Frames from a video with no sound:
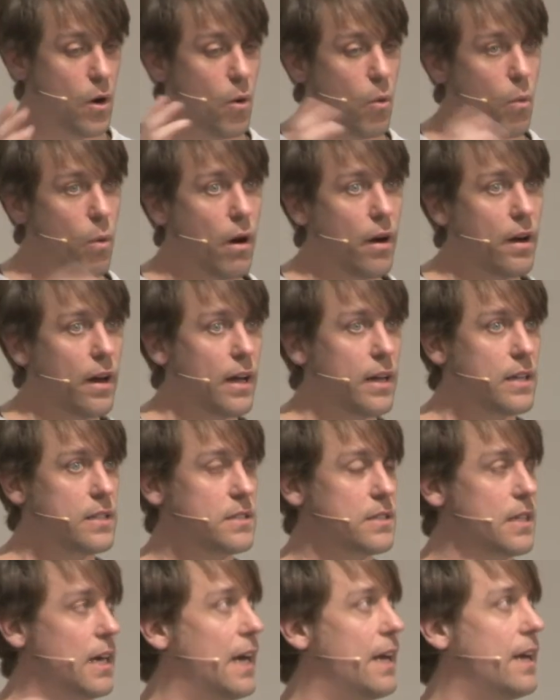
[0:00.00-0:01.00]

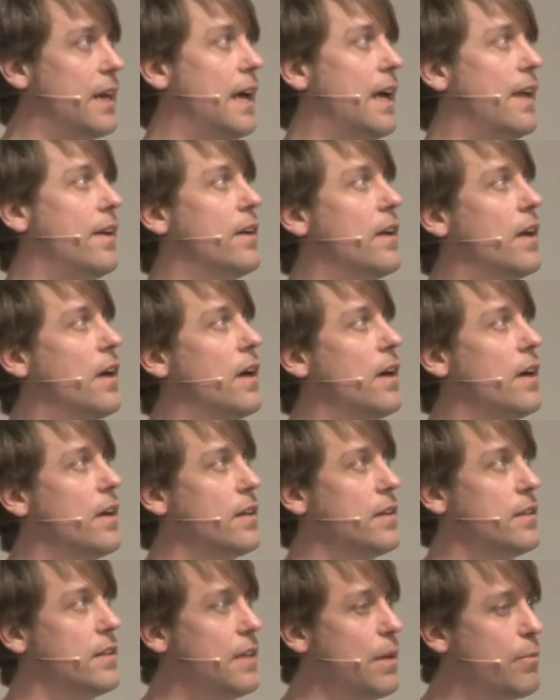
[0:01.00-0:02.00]
warnings and
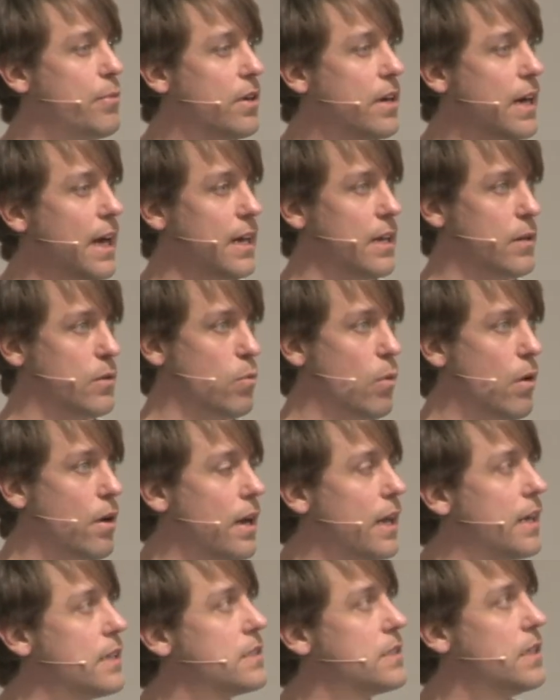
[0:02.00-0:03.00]
deprecated
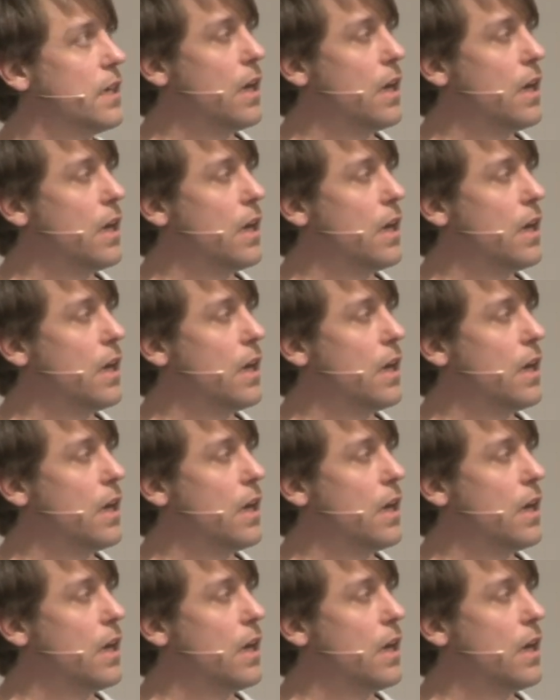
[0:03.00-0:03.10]
warnings.